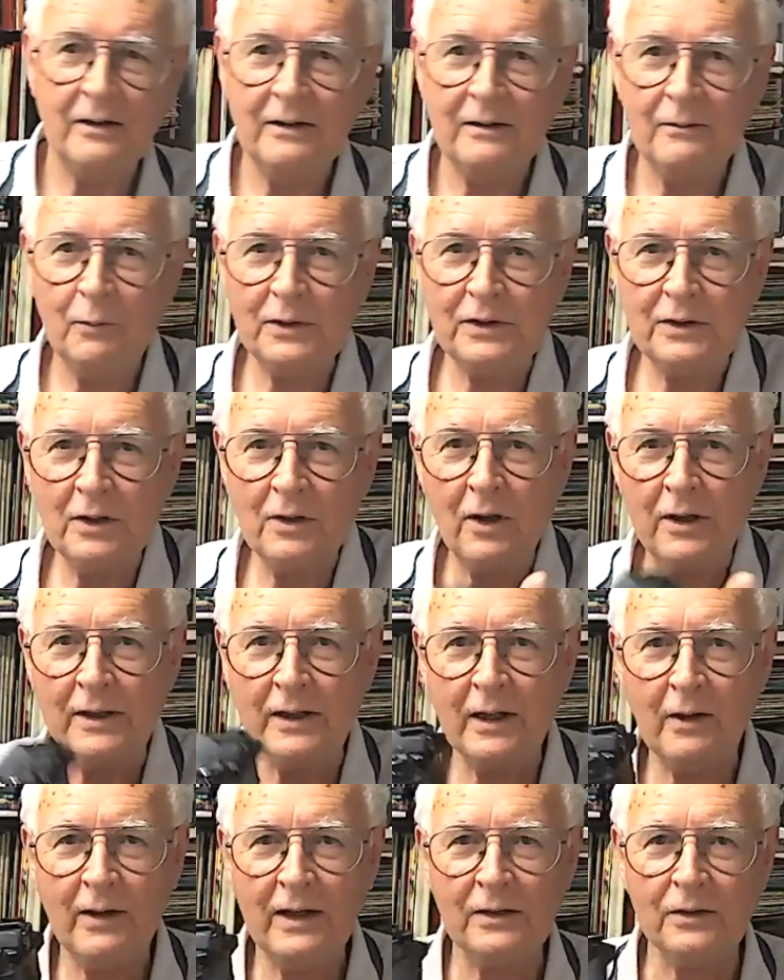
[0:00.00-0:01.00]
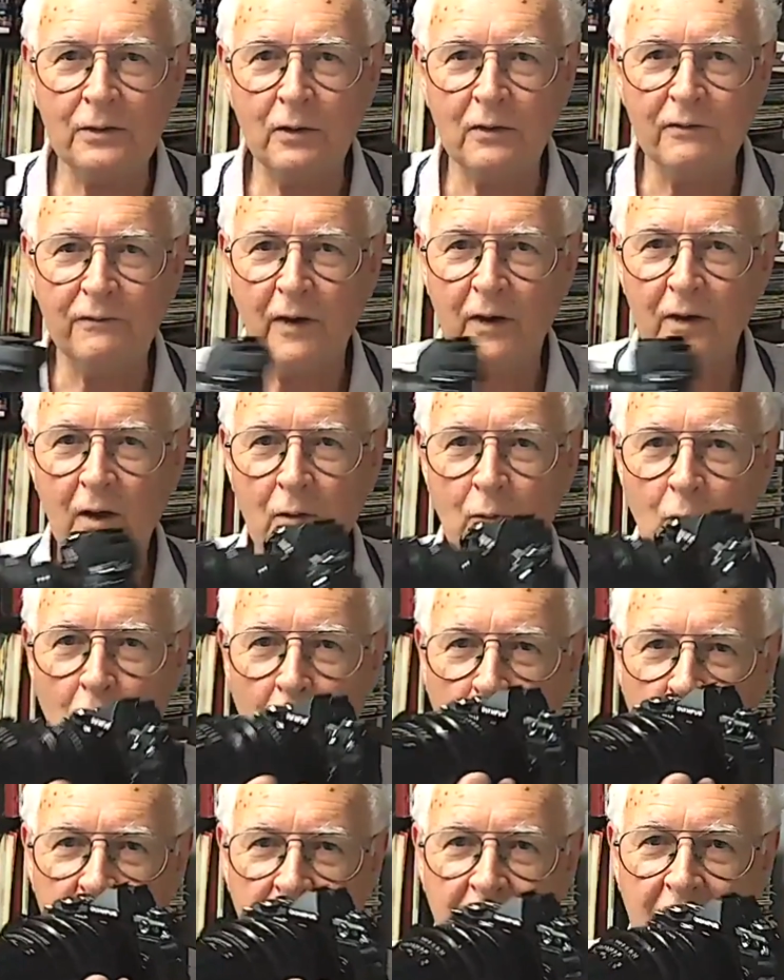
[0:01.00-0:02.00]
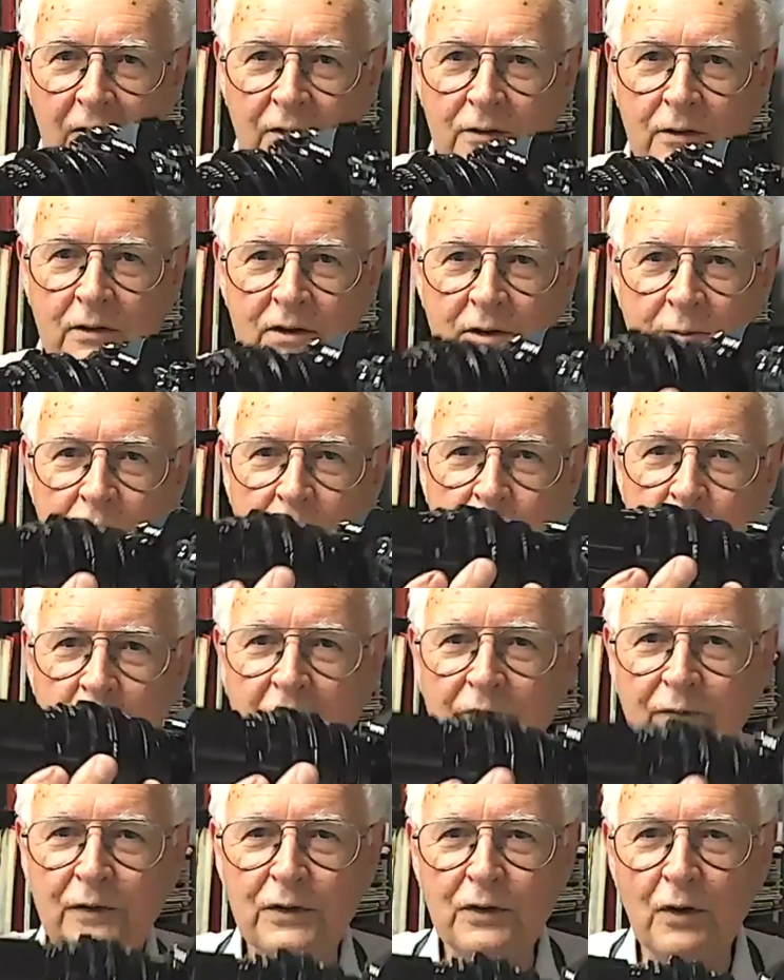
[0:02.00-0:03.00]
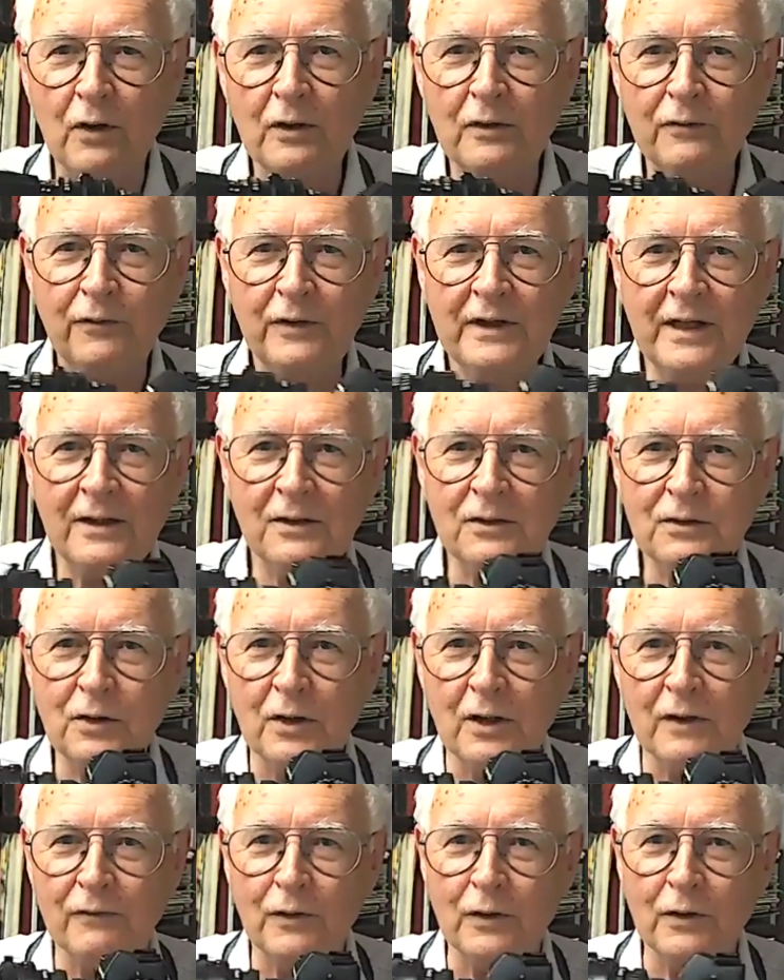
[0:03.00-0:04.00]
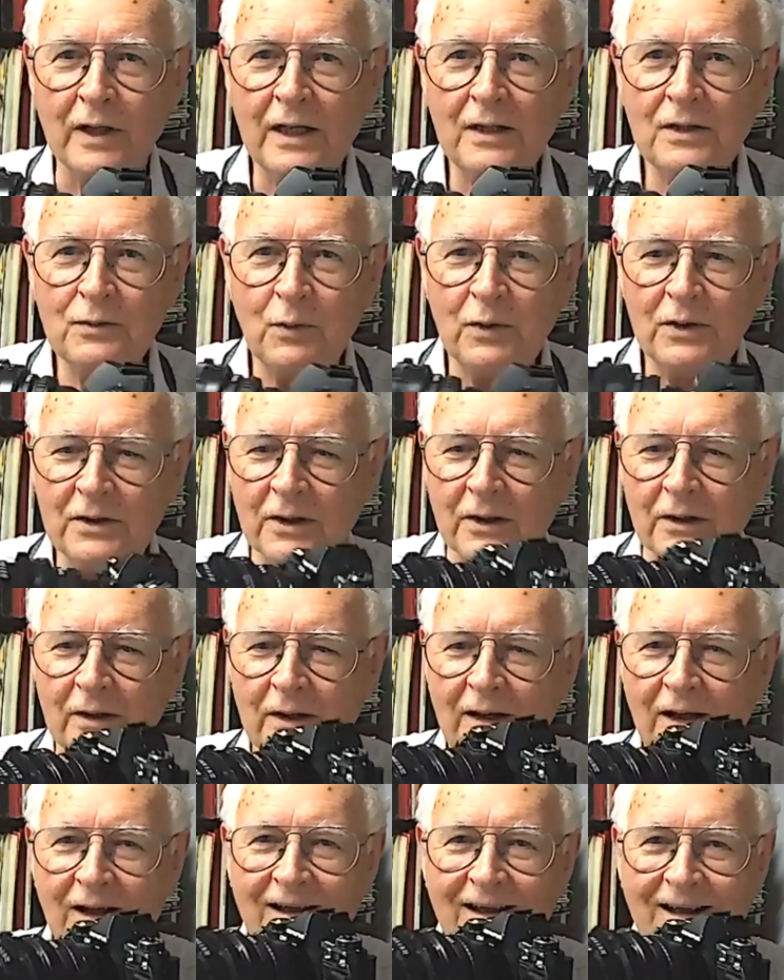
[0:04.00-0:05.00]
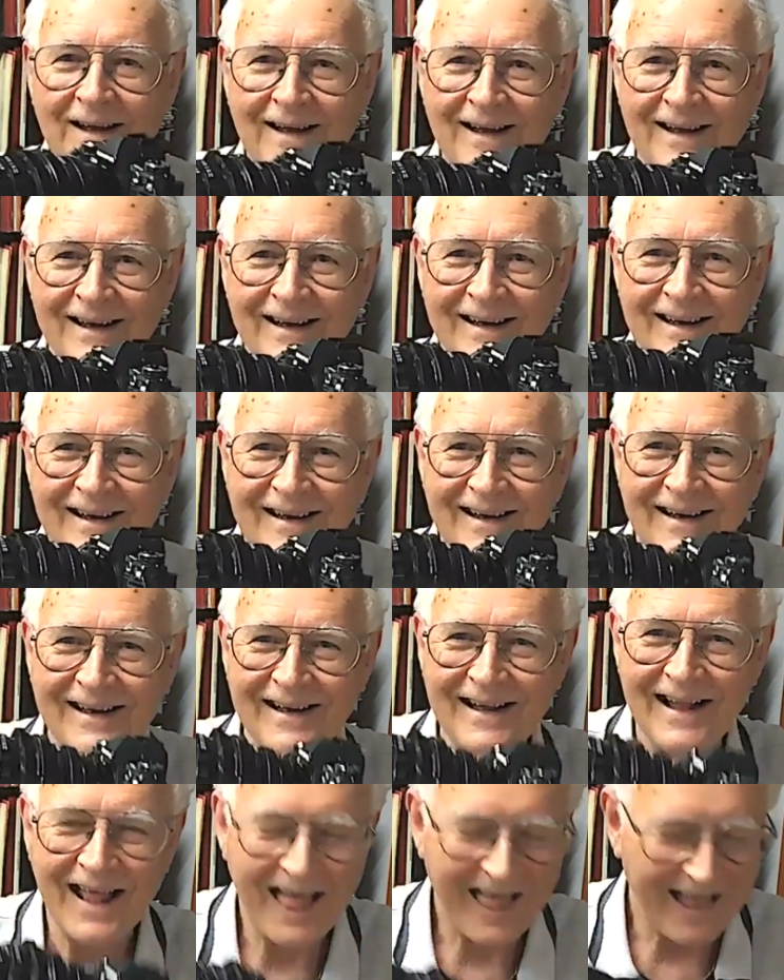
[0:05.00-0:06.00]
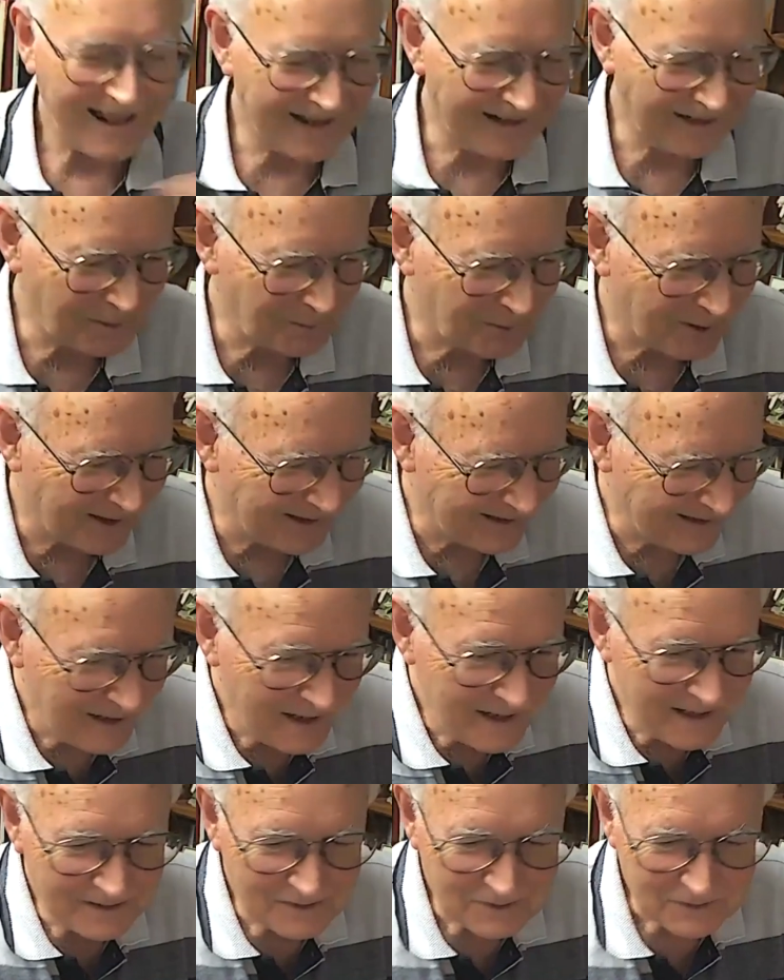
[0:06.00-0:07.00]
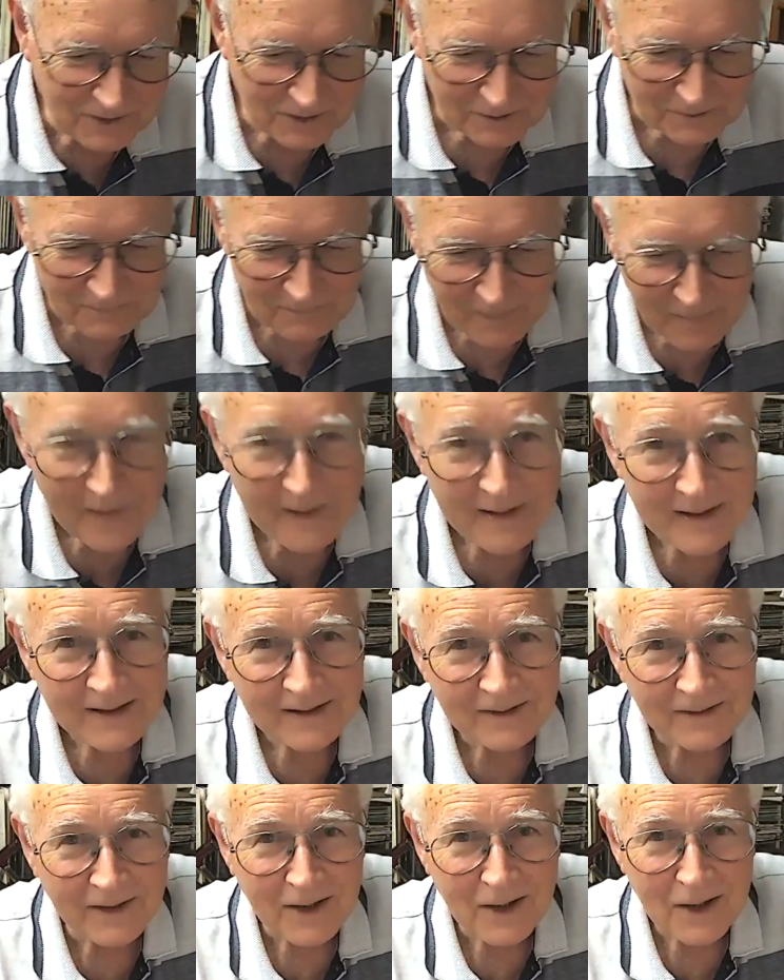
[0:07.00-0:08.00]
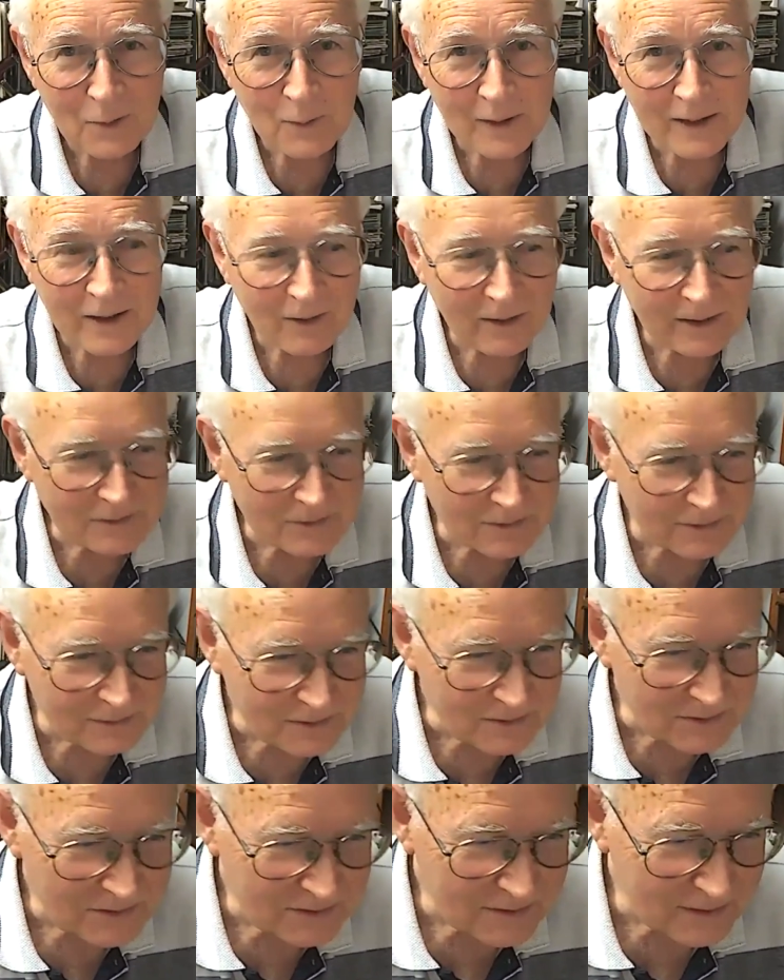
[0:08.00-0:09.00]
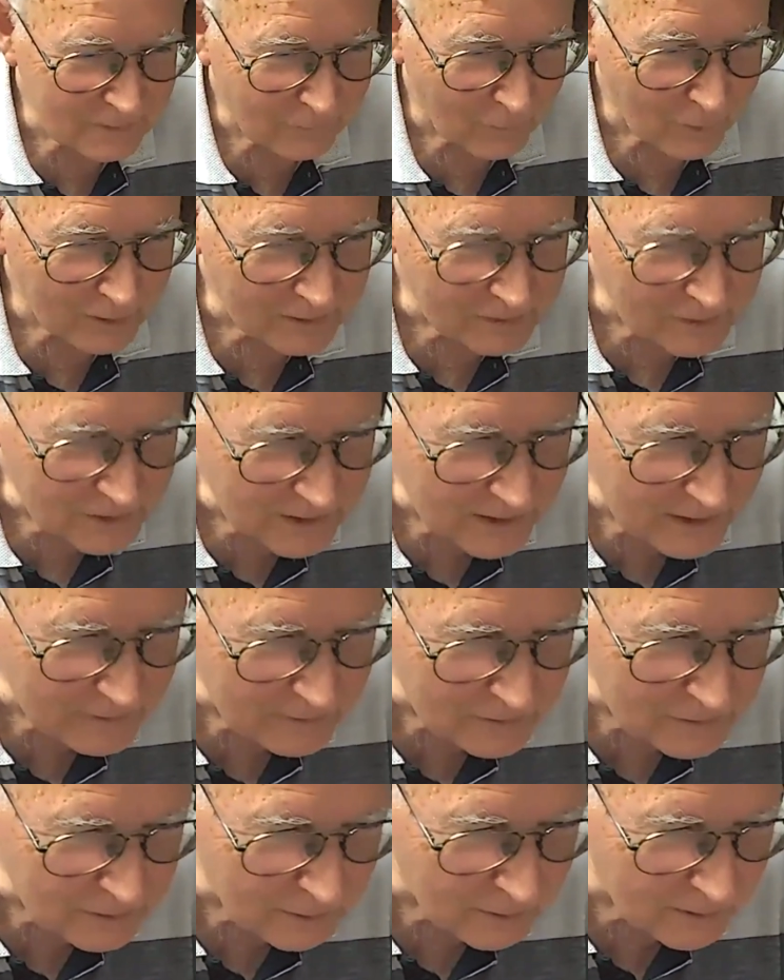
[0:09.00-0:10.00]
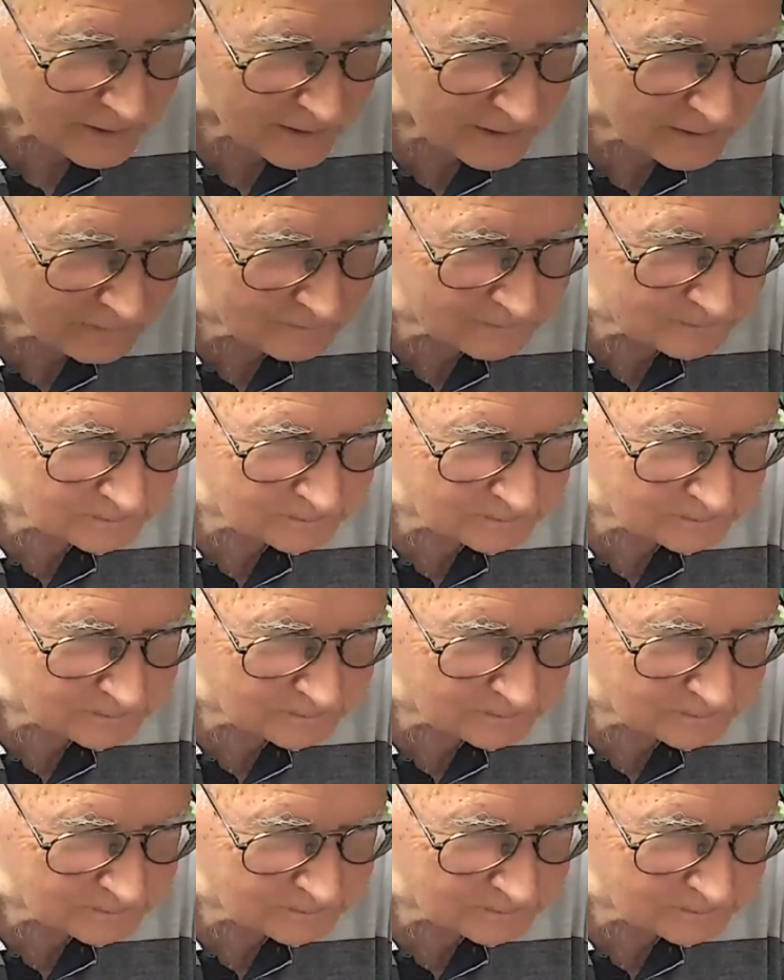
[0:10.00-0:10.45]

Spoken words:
Wouldn't you like to go out and do a photo walk with that? Do some street photography? That'd turn a few heads, wouldn't it? Anyway, so now we're going to just see if I can share the screen.